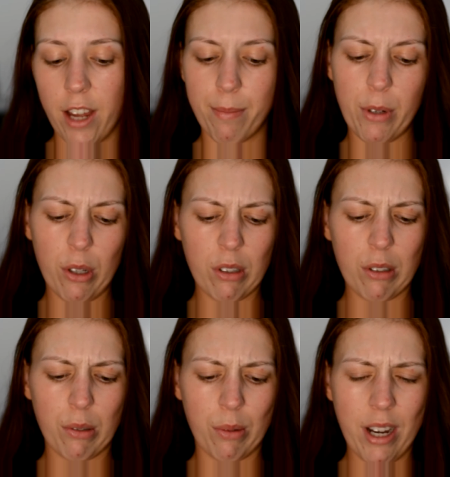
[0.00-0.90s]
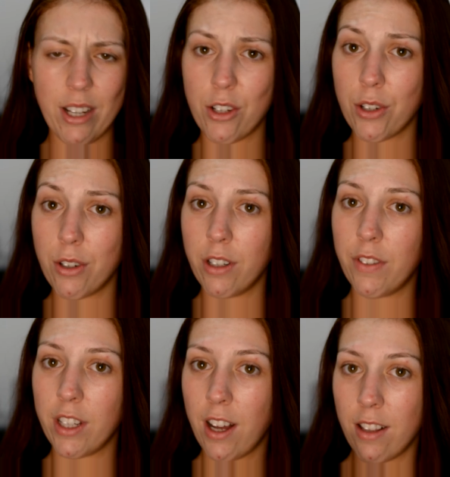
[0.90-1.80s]
I'm not quite sure if
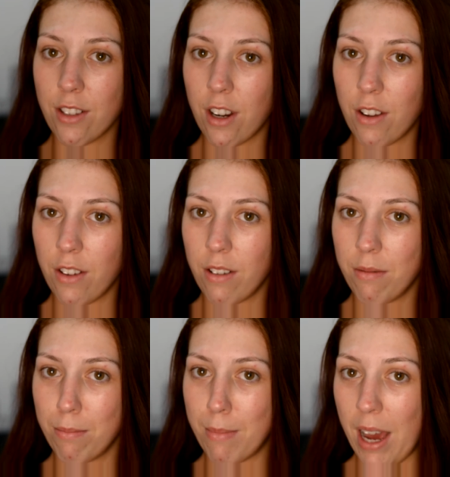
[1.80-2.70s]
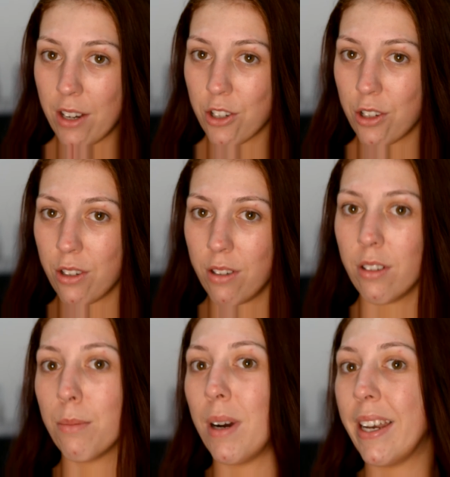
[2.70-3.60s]
the colour's going to match
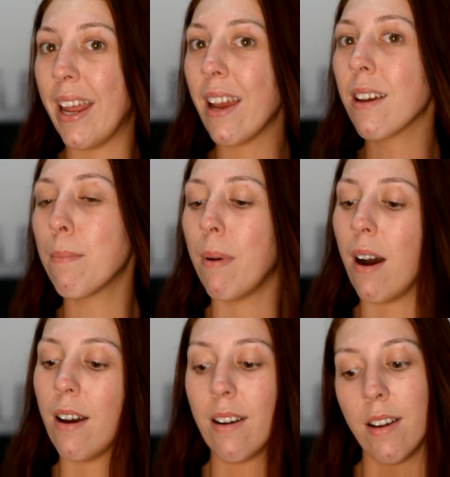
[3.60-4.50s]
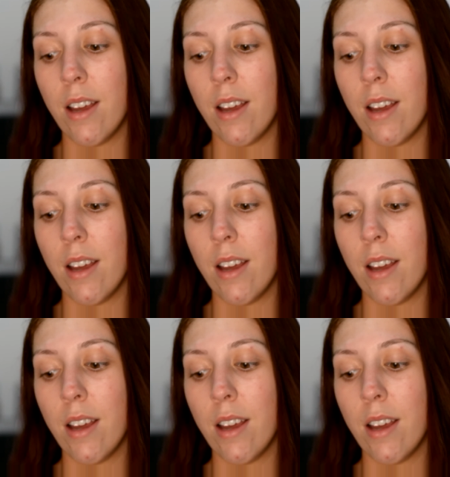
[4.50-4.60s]
my neck, but